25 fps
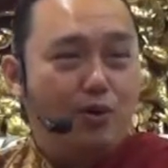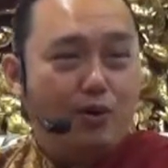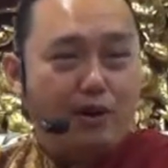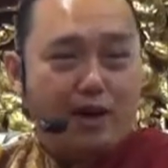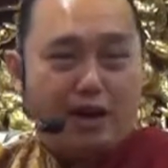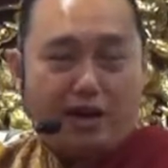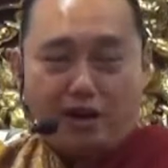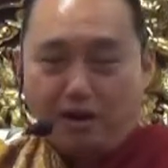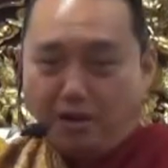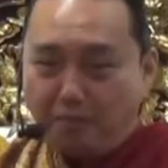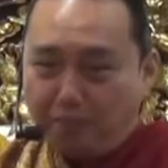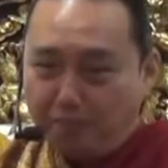
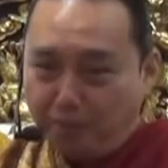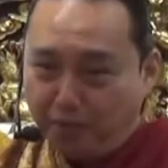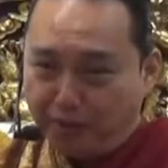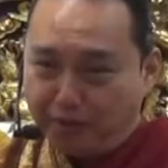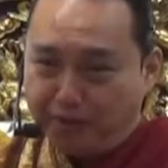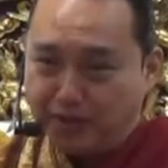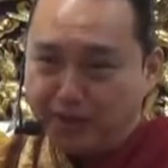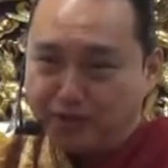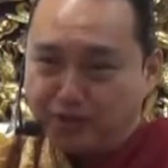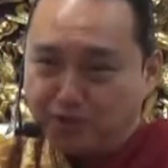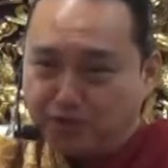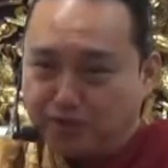cannot put
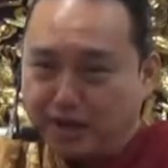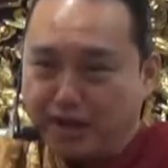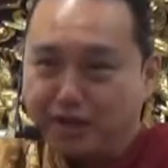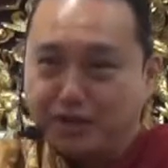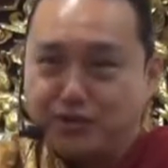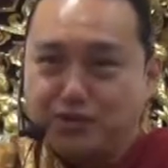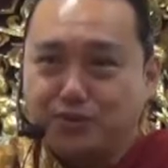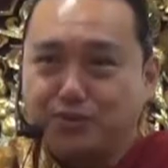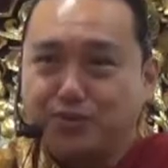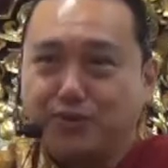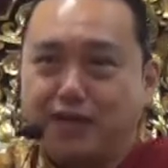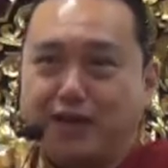the thread
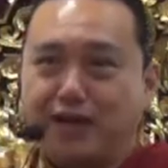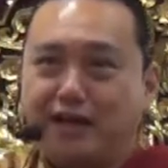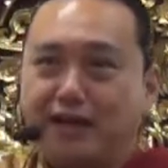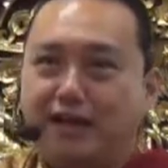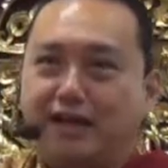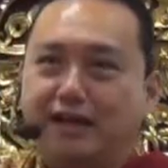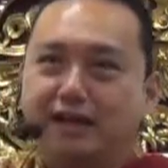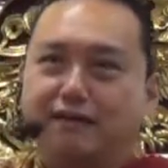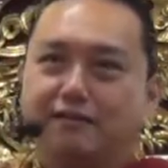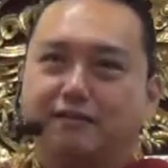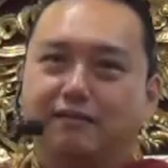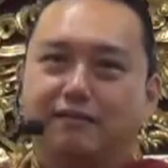through the
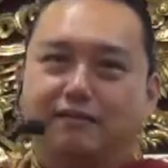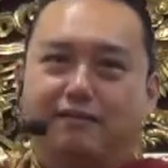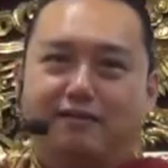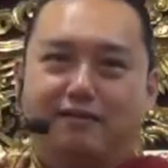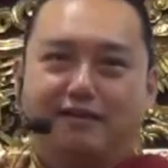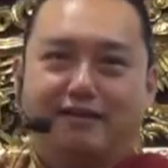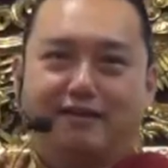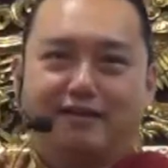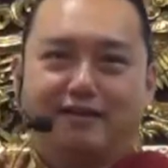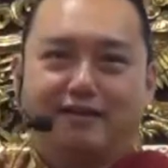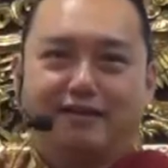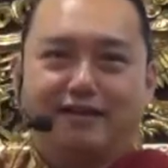
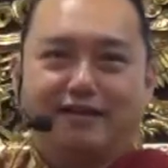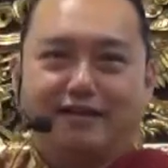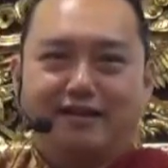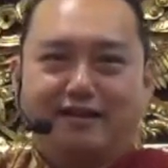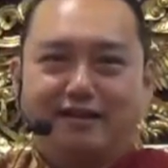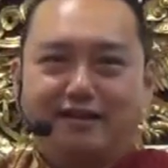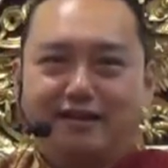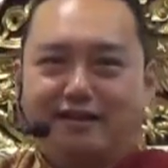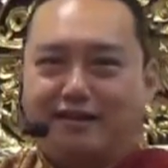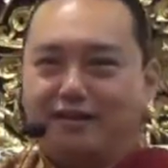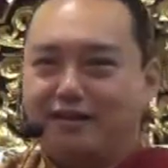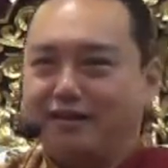needle.
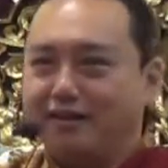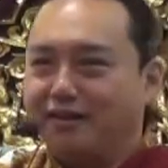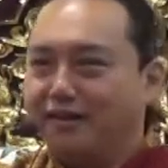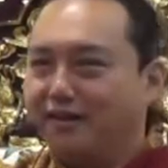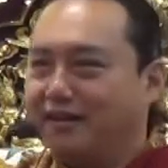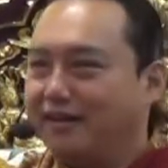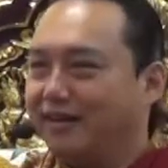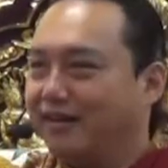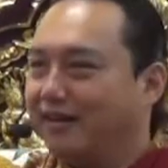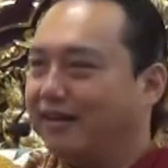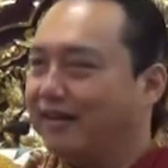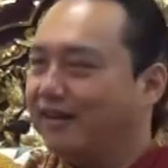
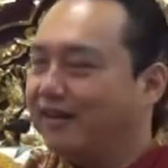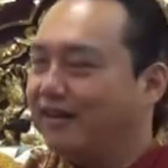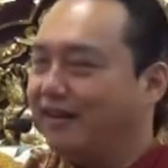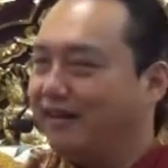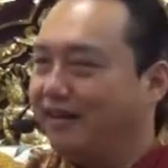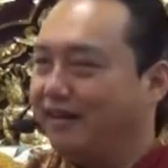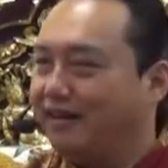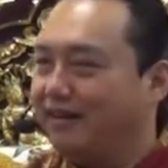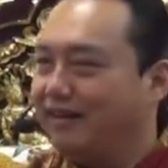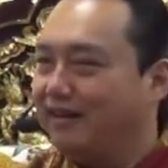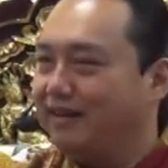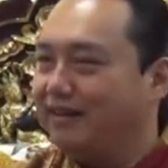
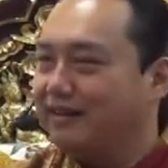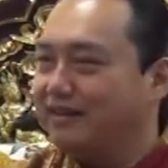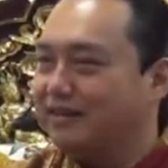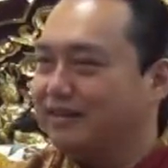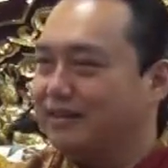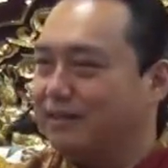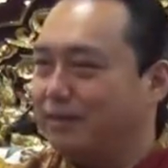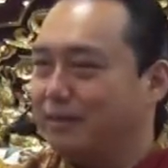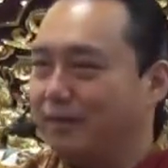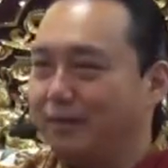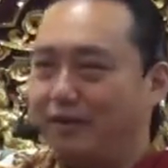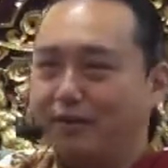Right?
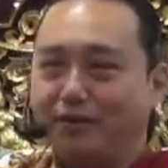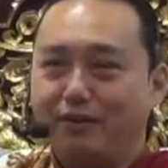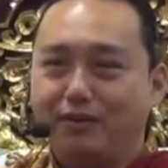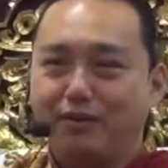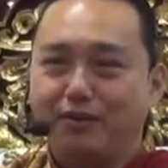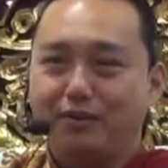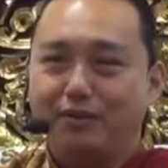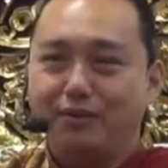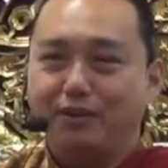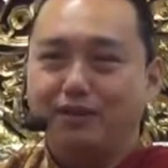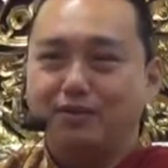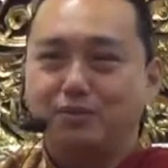So what we
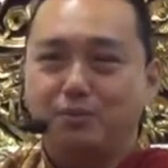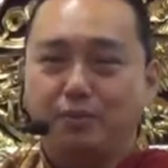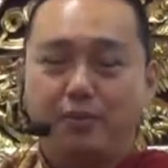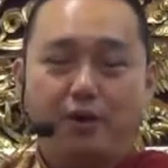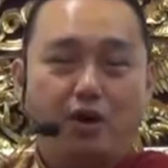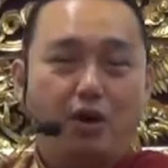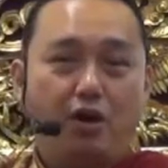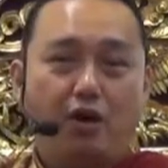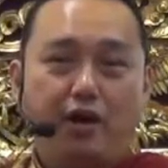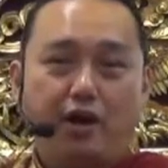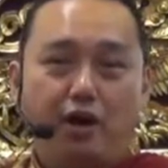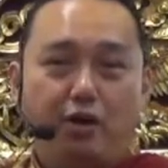do is we
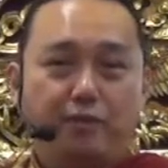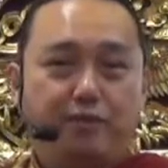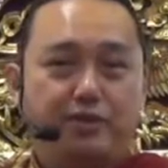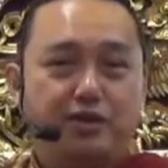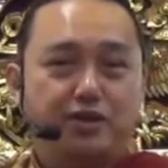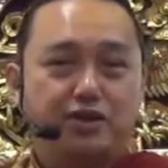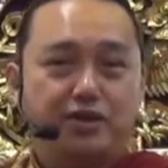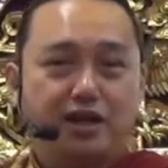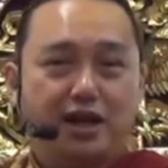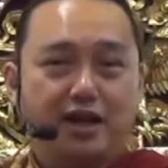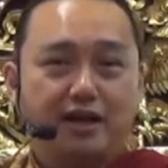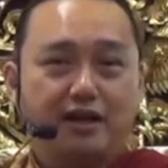all help
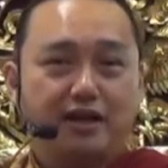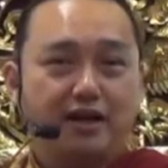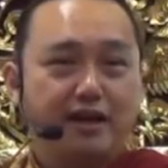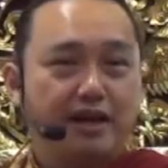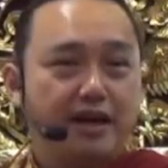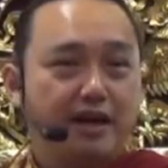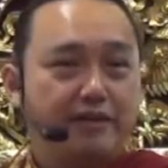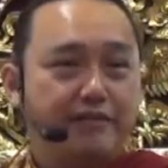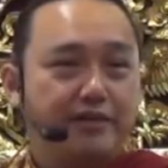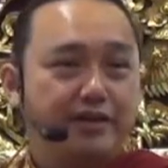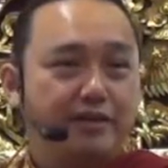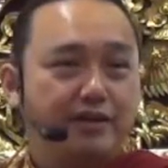each other and
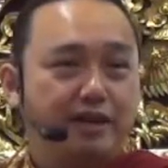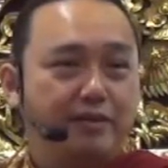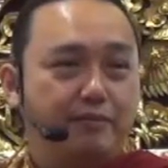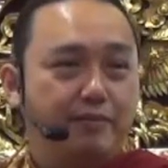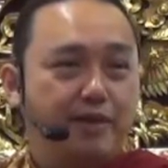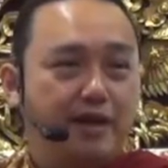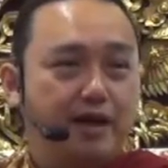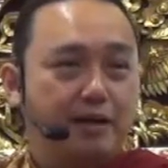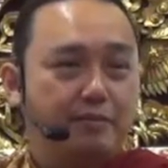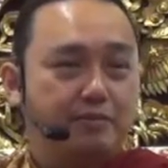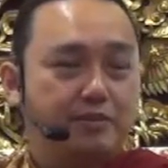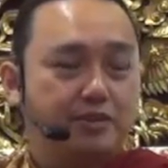everything
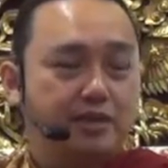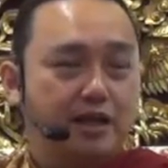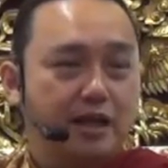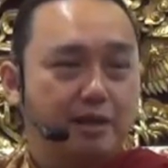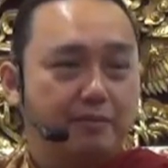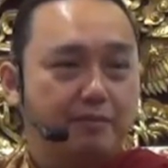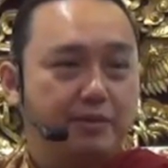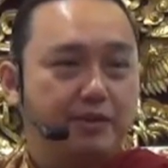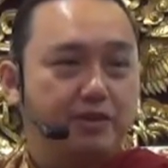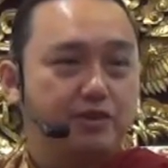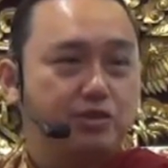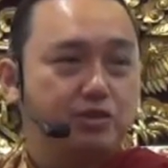
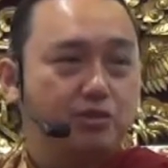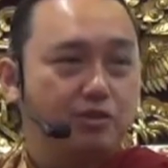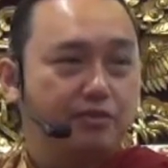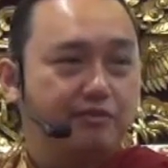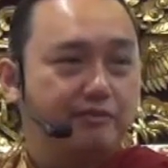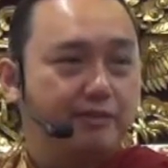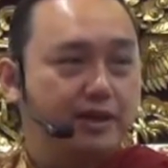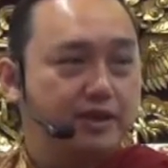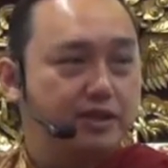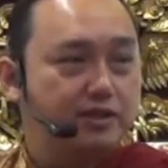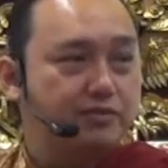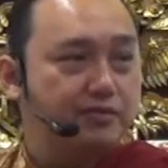happens so
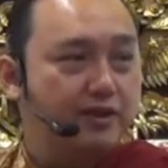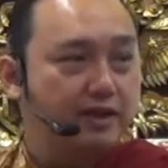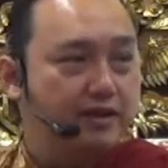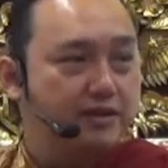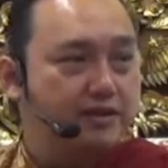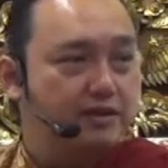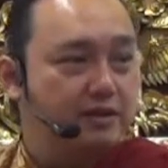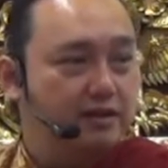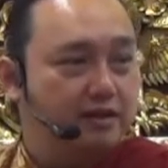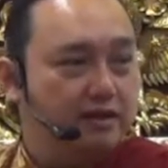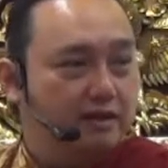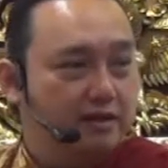much
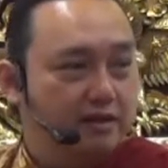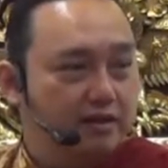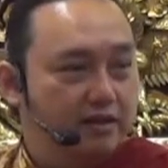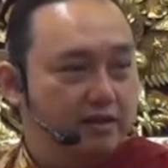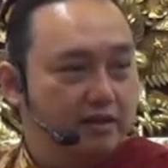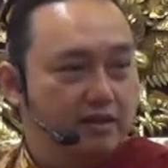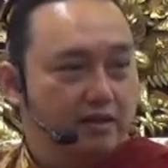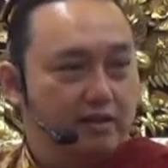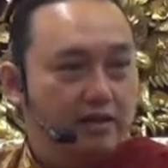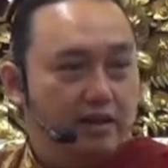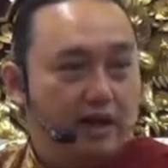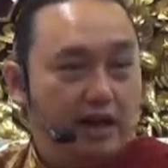faster.
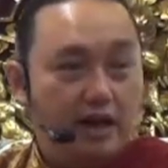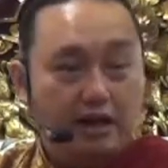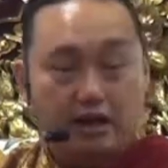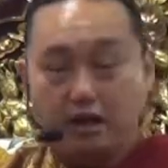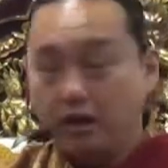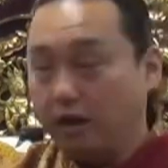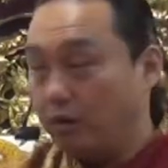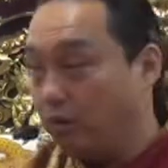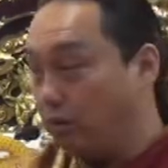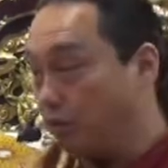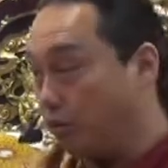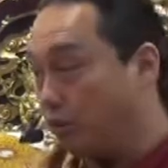And
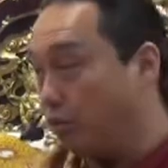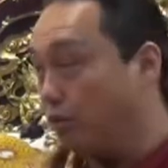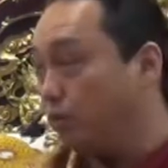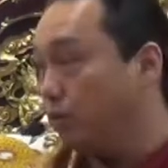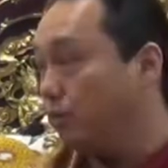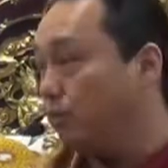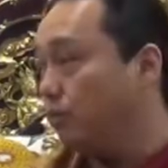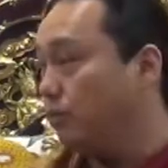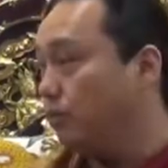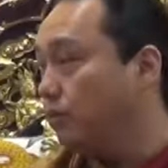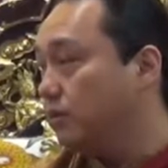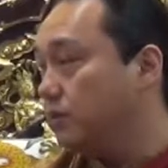our
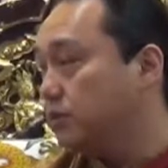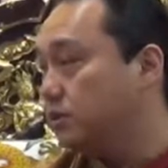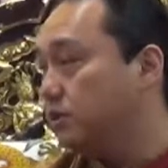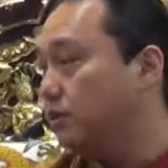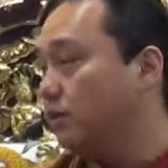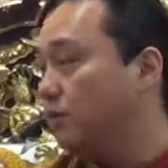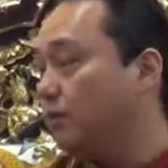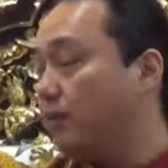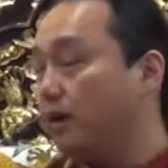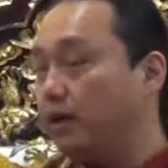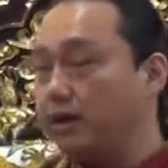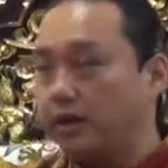guru was
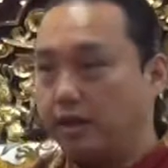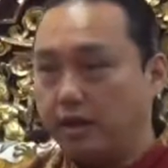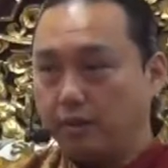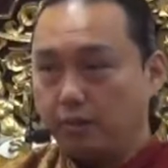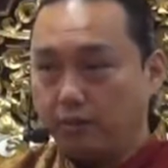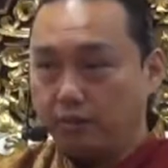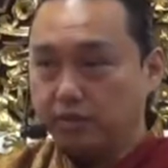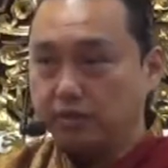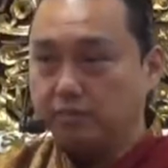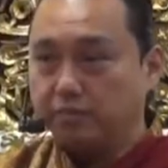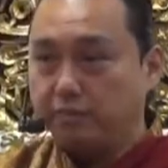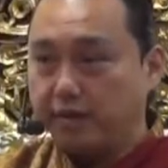the one that
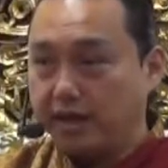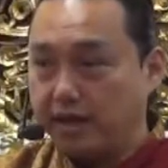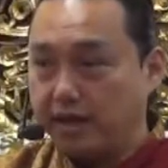was